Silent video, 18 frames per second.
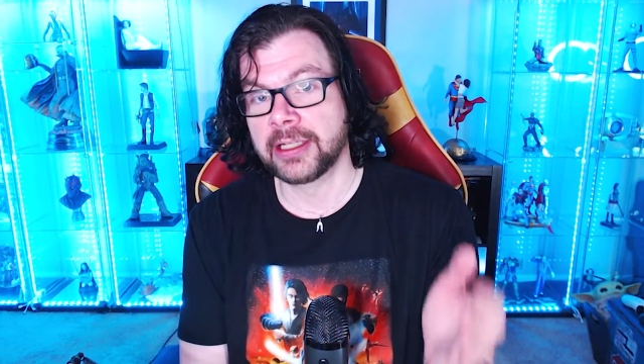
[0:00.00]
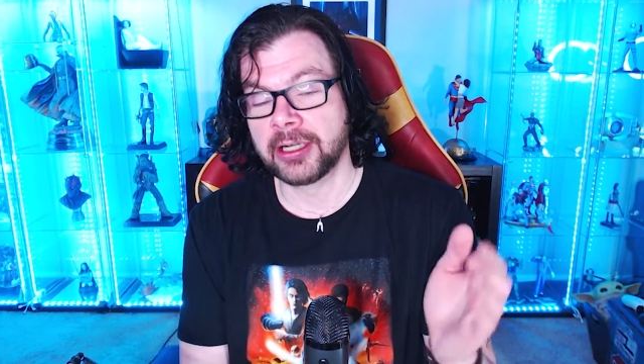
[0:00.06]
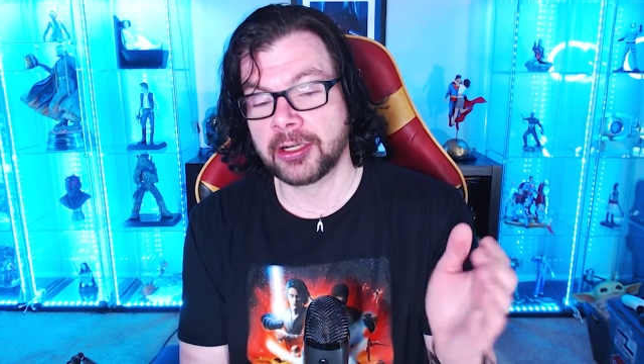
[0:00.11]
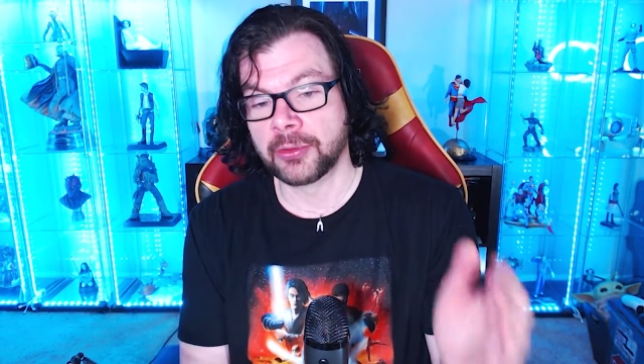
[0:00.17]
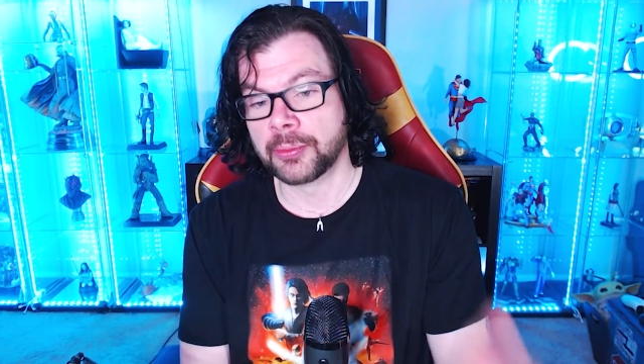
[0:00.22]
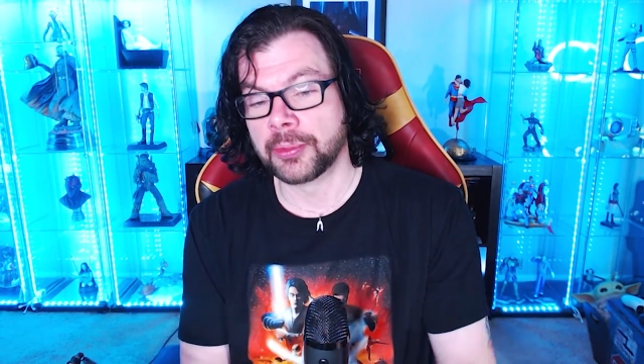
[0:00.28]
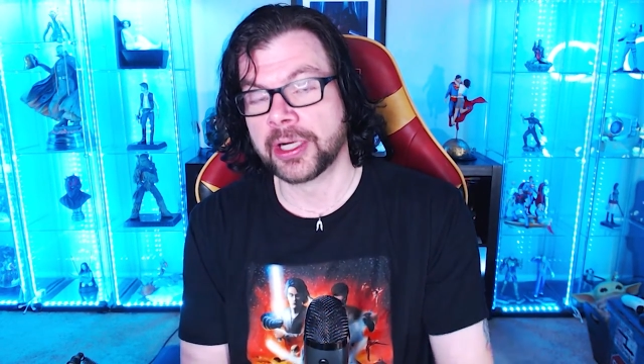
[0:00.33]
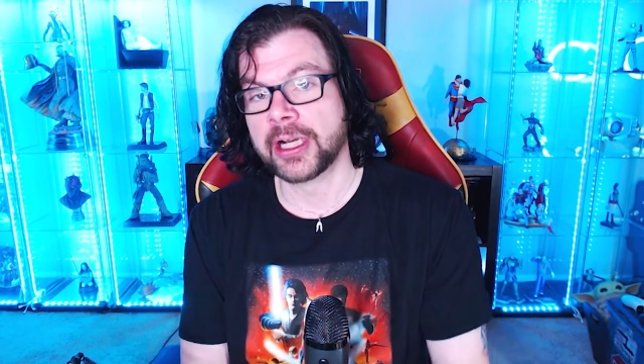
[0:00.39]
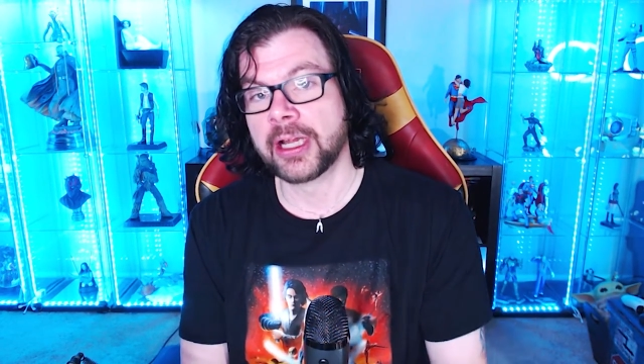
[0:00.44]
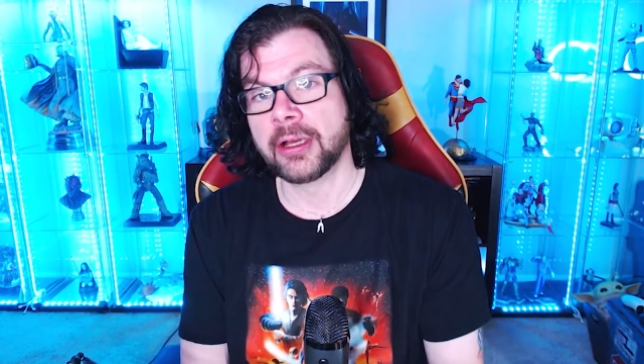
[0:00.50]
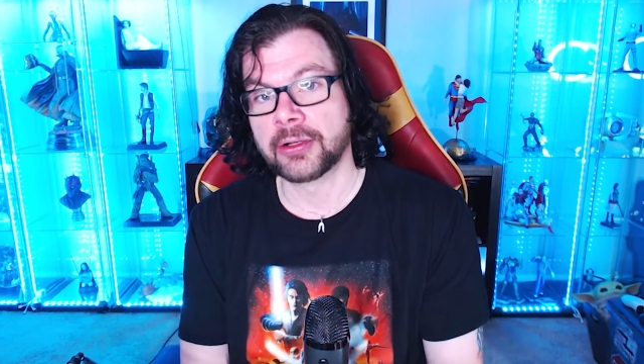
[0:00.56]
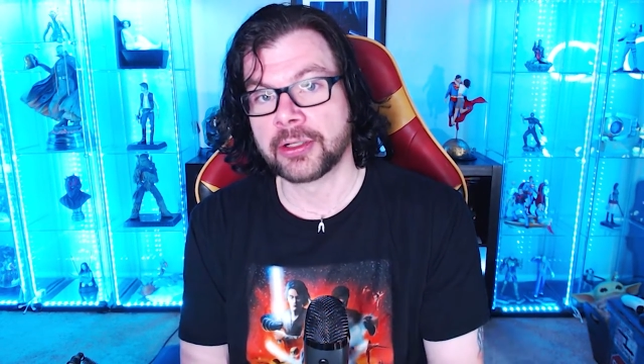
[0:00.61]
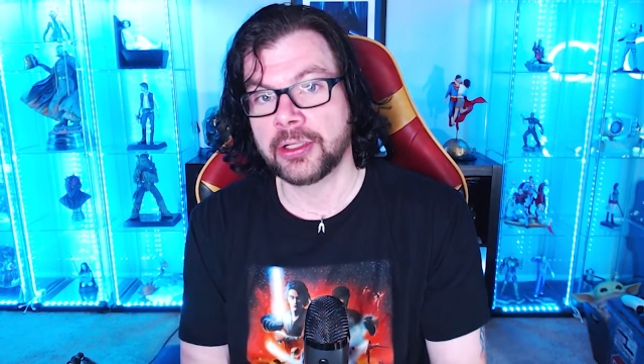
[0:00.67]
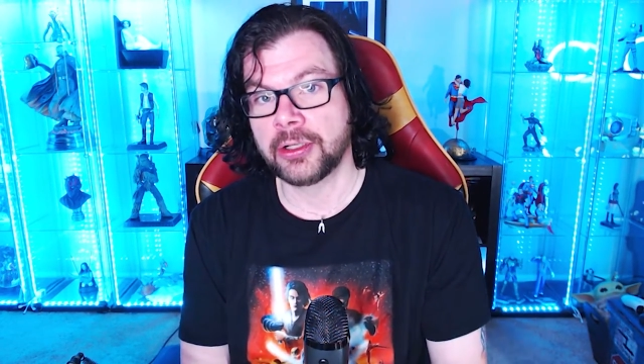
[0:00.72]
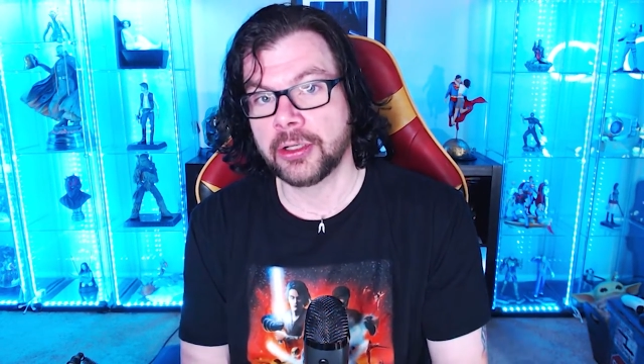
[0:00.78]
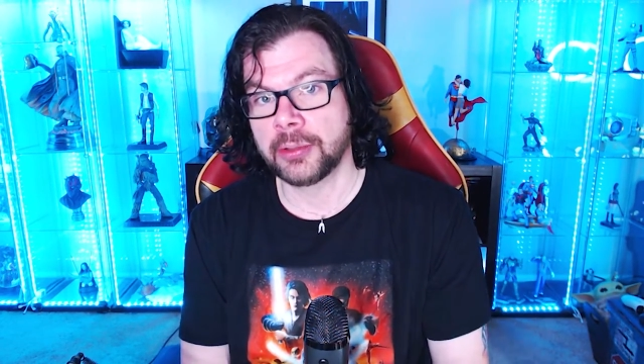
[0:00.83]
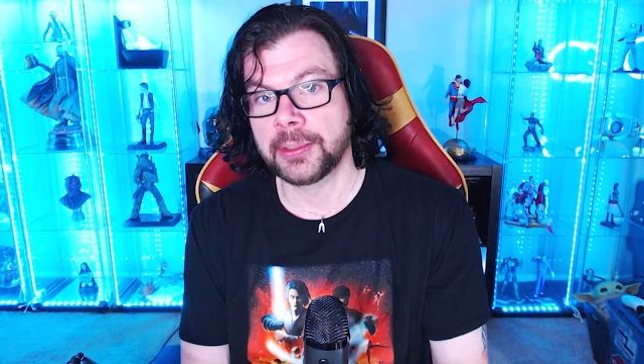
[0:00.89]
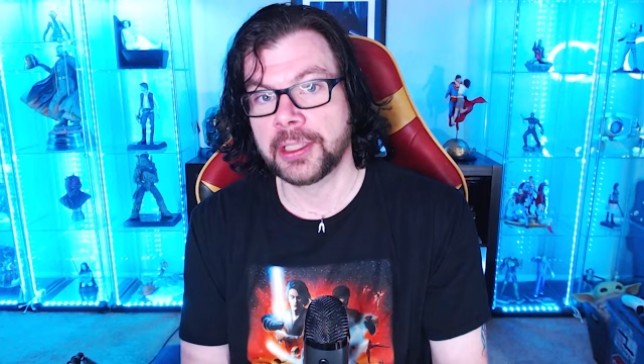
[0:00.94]
and it'll bring out
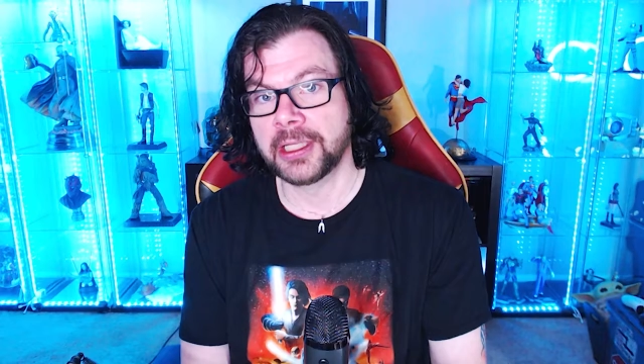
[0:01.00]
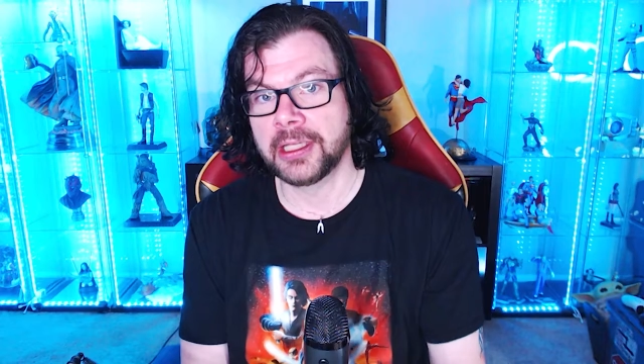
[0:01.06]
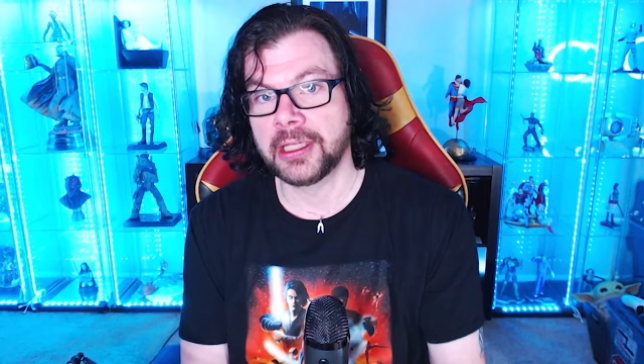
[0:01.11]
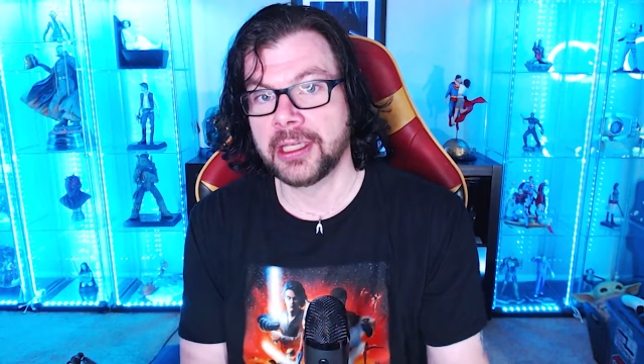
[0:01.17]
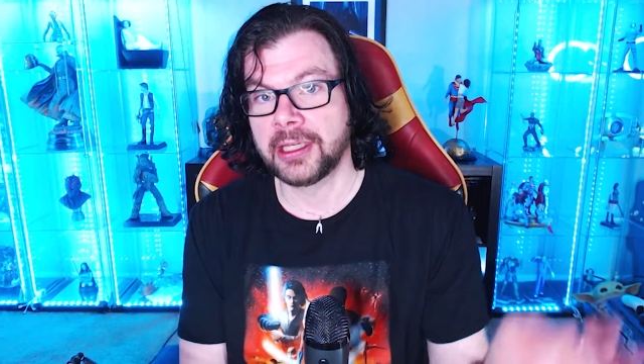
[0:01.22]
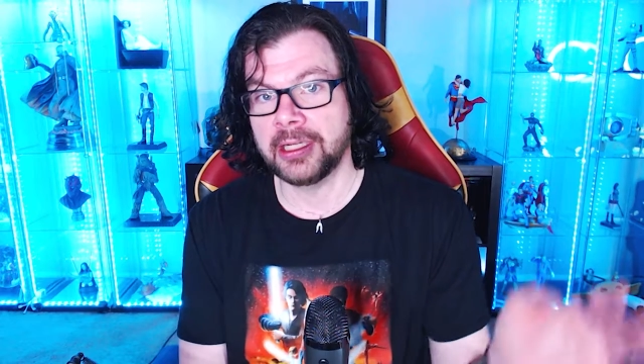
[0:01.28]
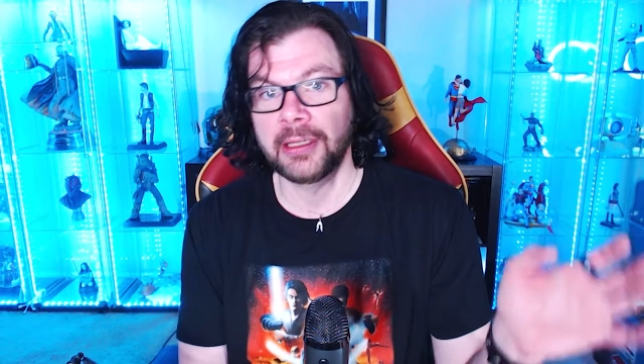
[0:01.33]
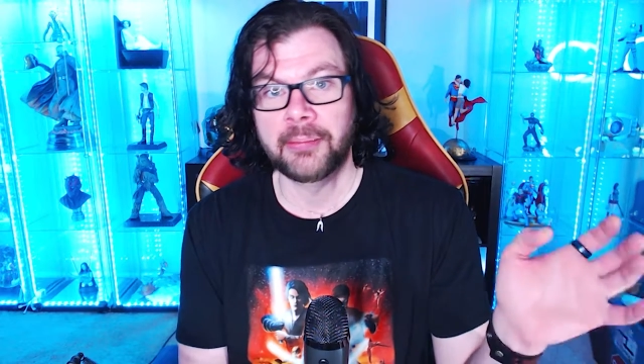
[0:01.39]
Kenobi again,